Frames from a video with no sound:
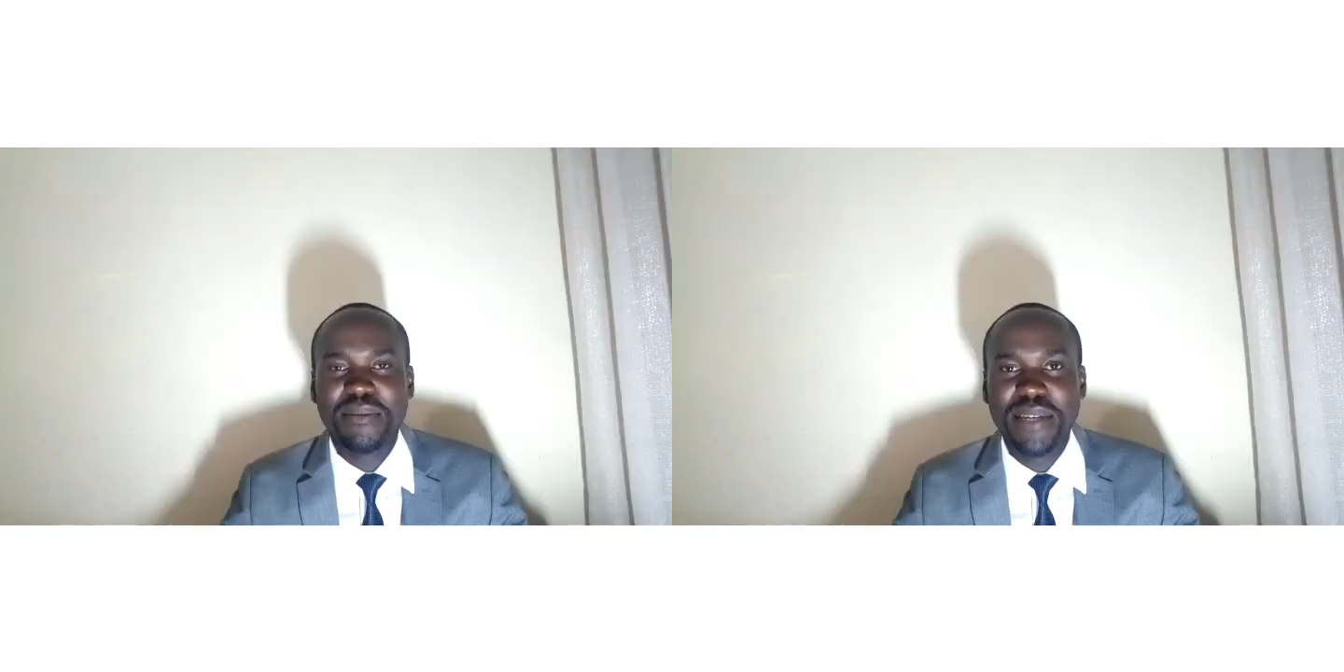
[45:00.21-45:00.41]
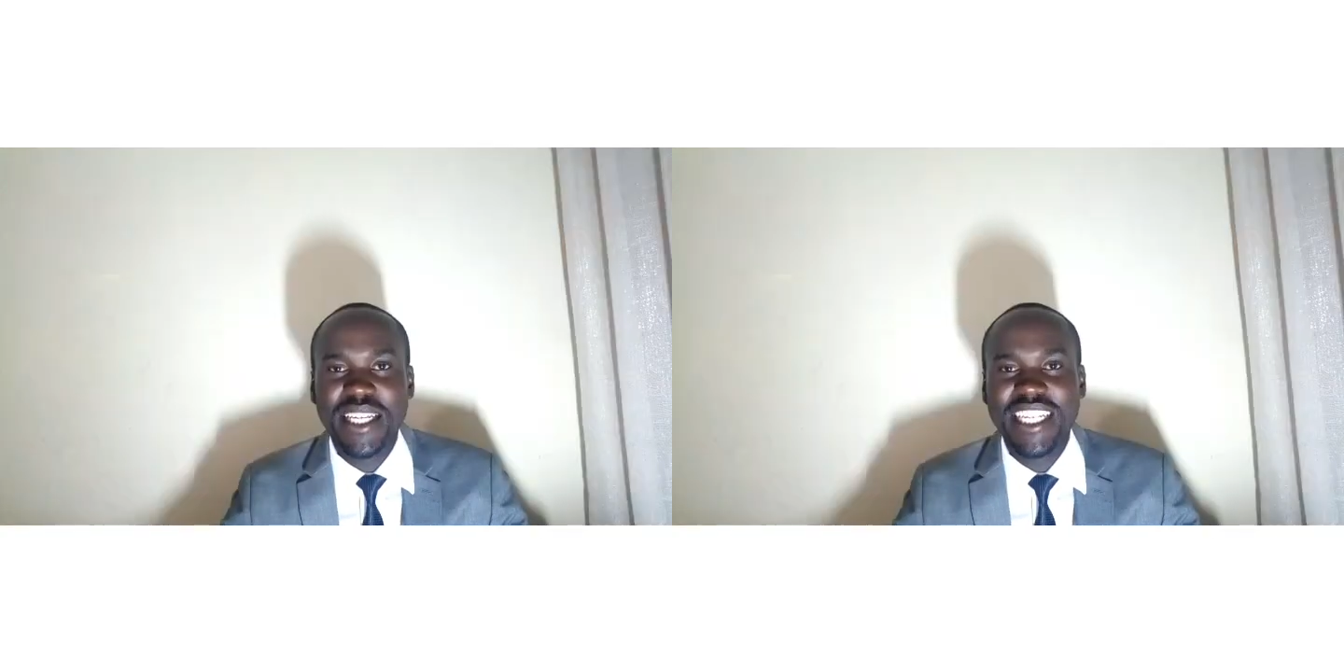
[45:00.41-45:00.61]

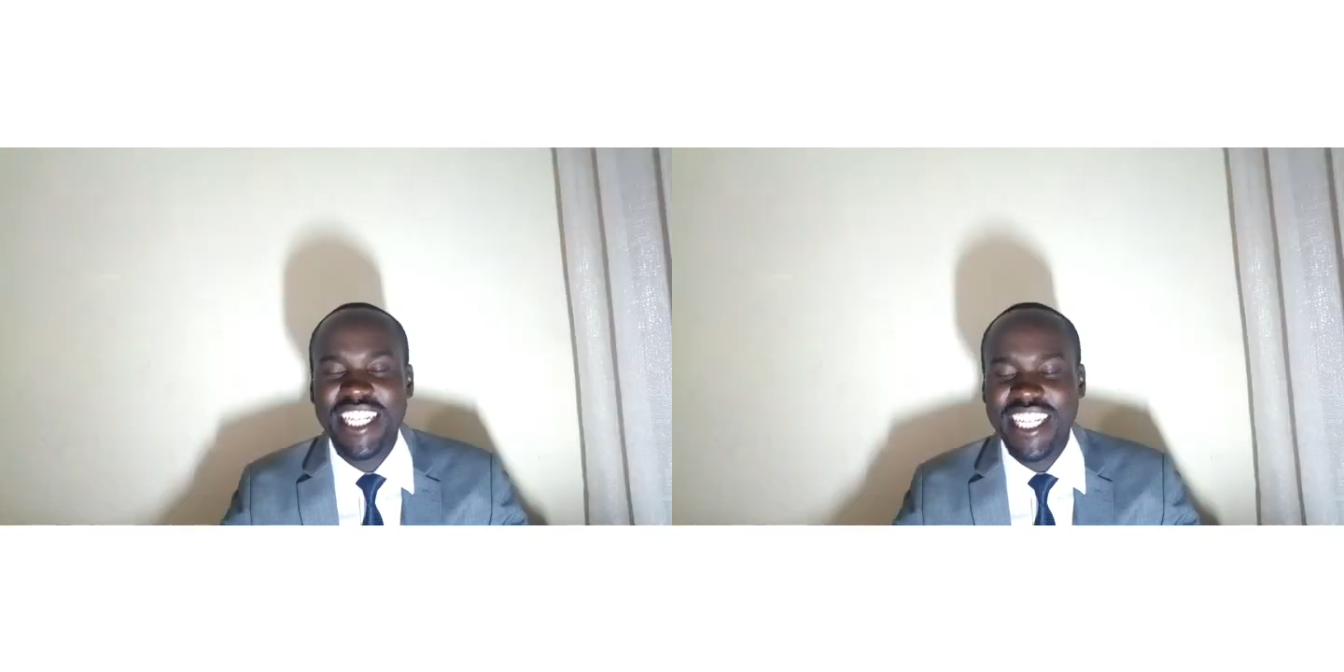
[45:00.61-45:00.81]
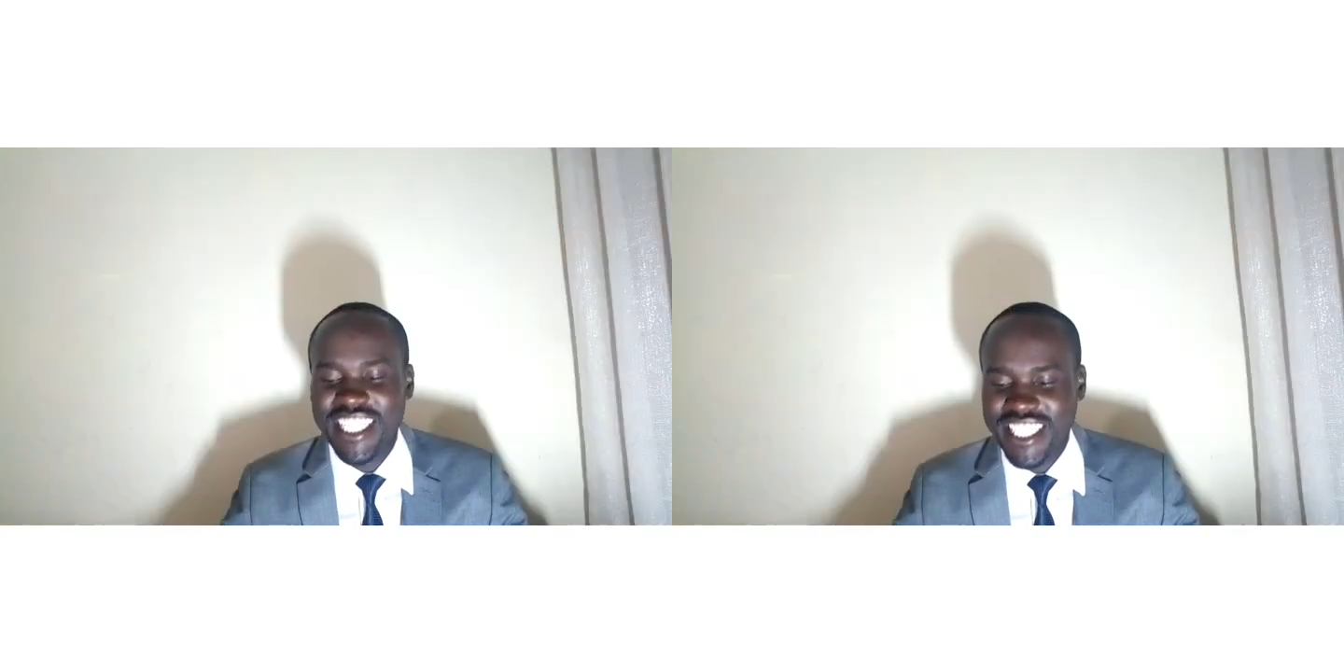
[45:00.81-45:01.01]
been
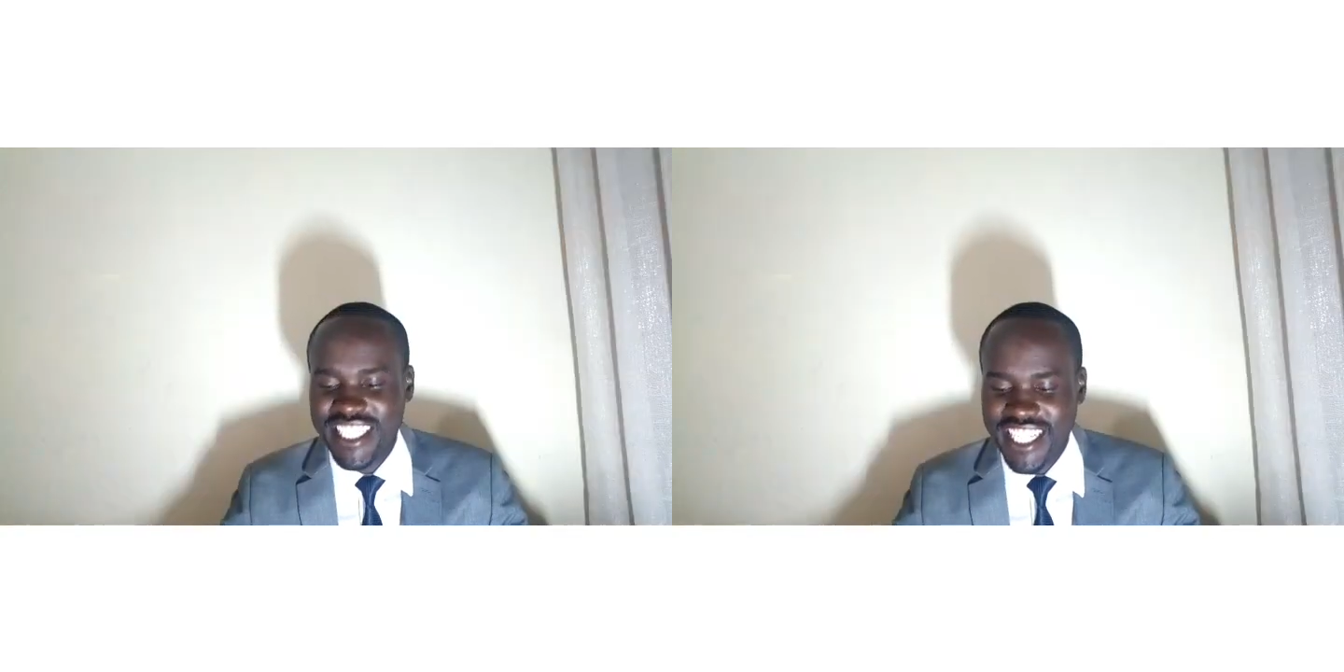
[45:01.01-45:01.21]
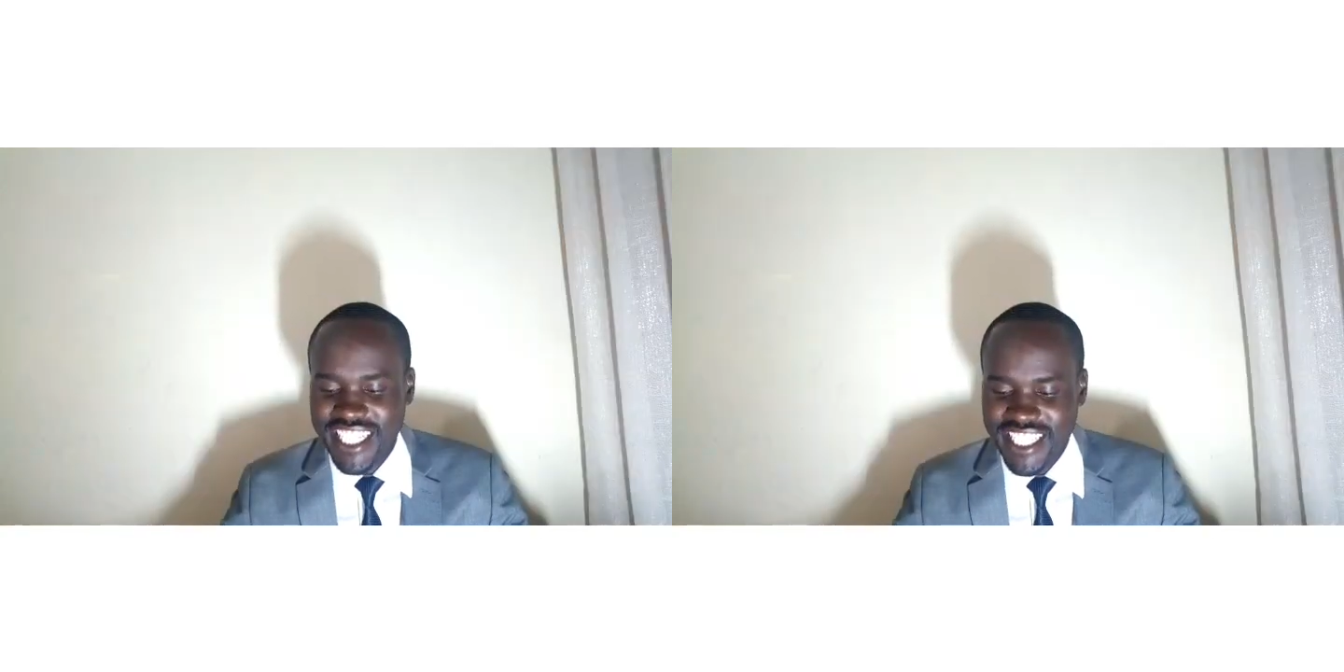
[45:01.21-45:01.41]

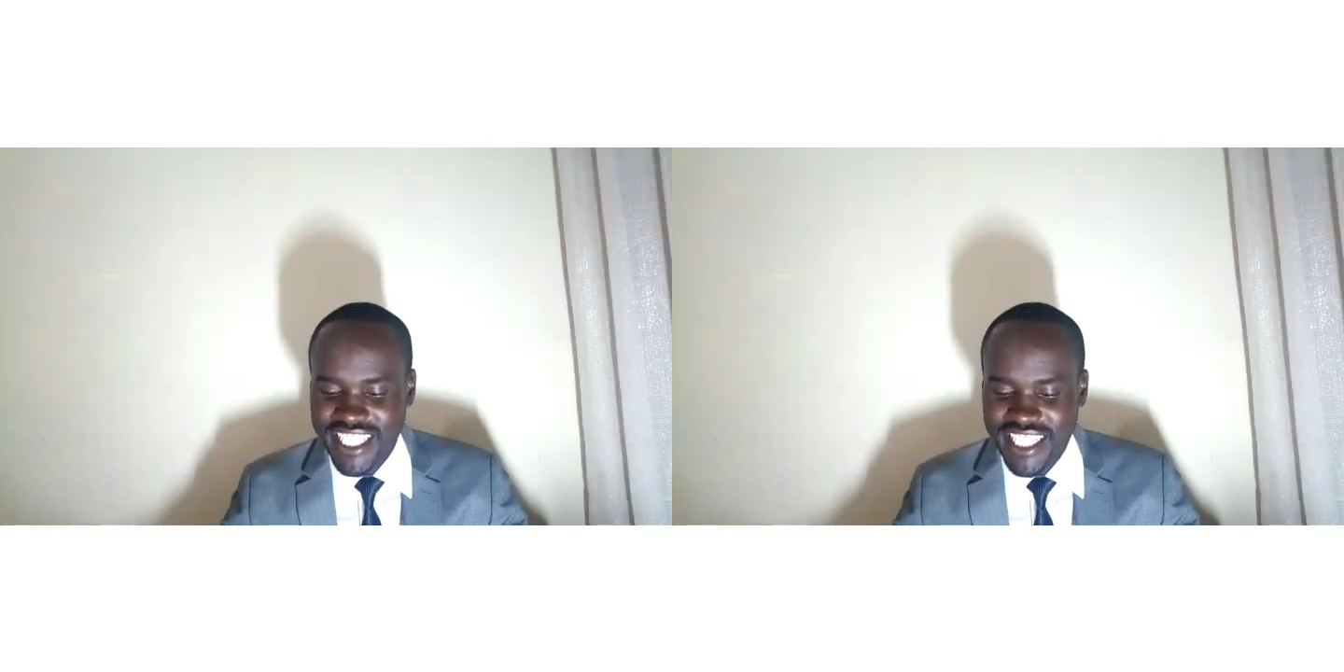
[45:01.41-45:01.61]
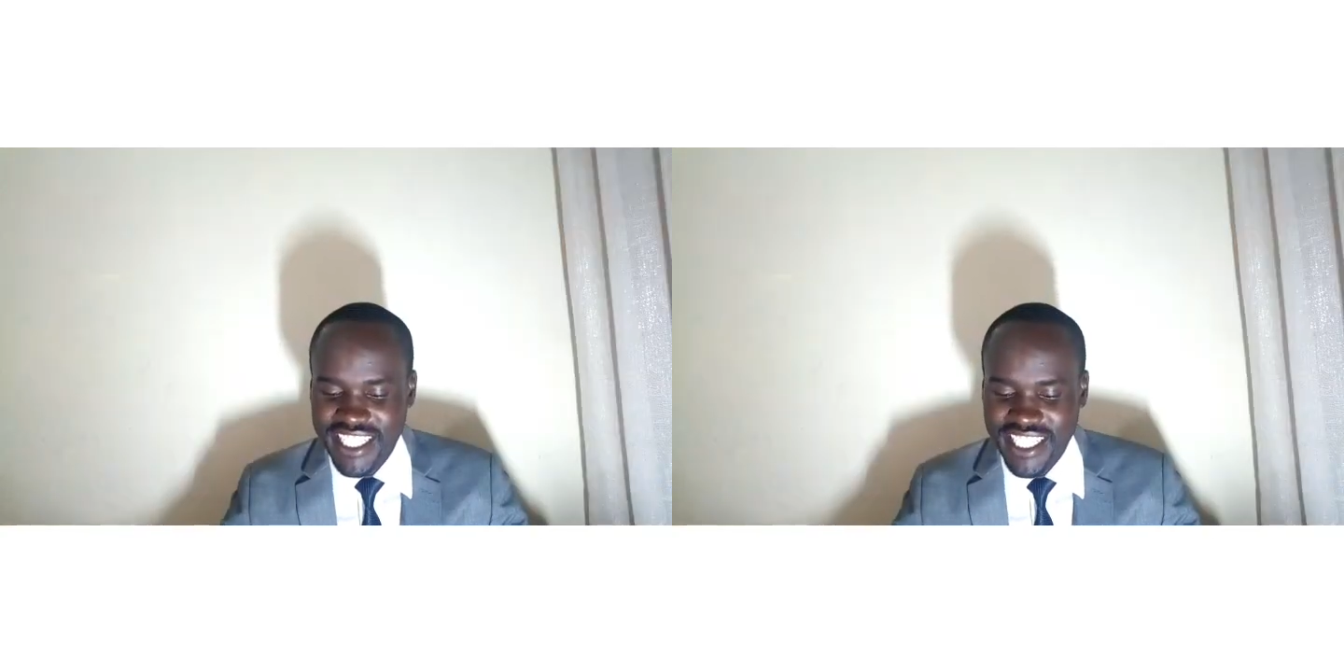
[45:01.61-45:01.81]
initiated.